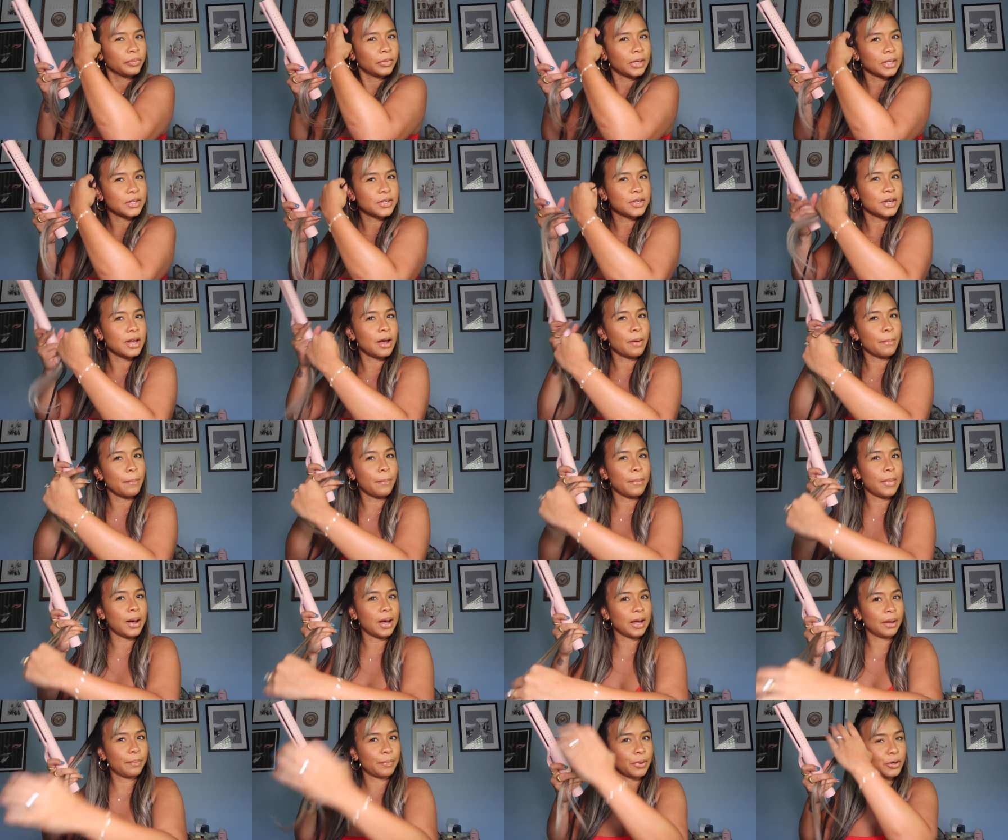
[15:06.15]
That's not
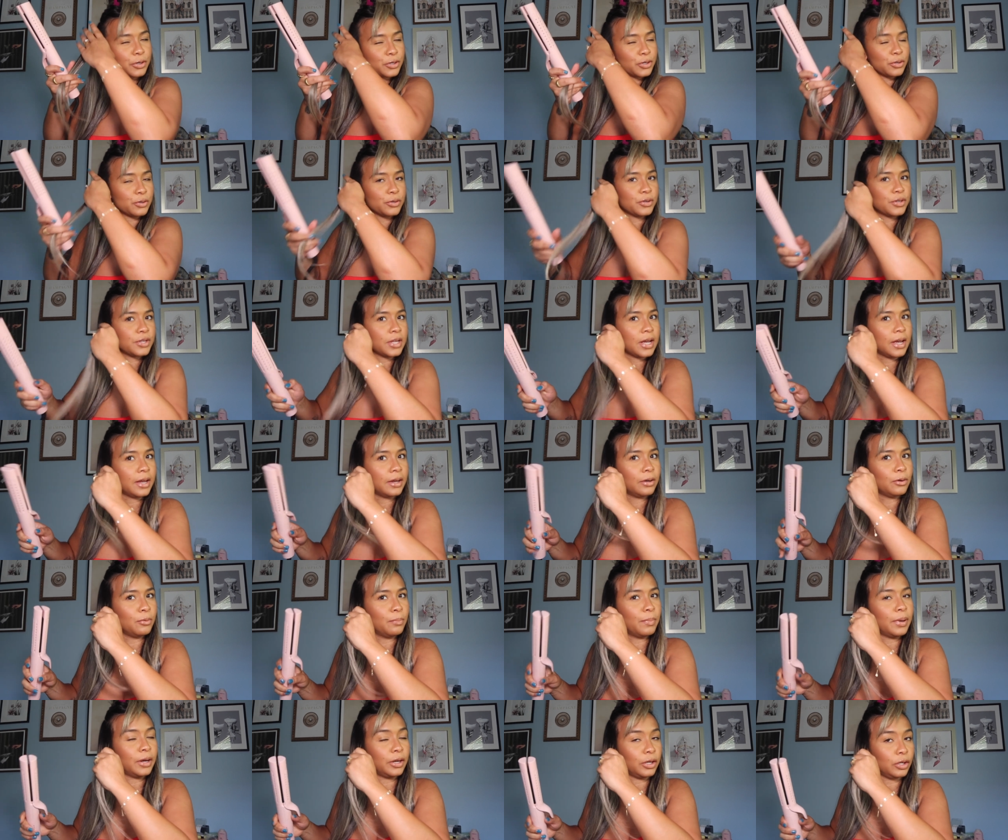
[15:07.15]
my personal
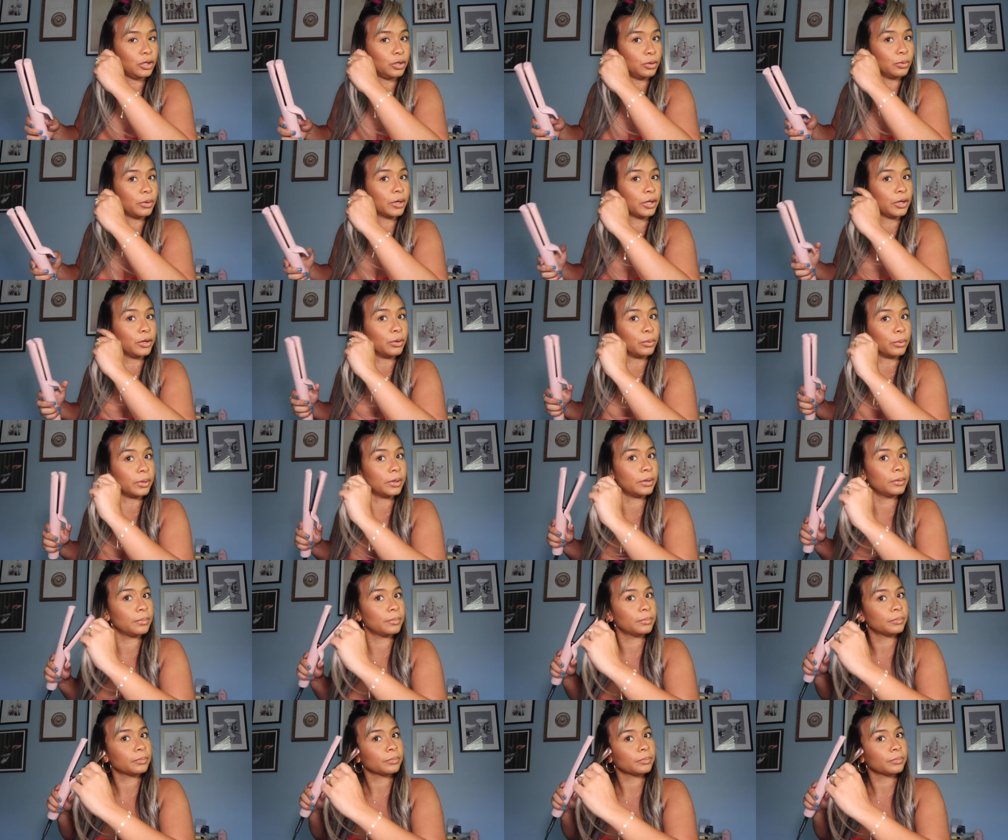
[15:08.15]
style, but you can do it.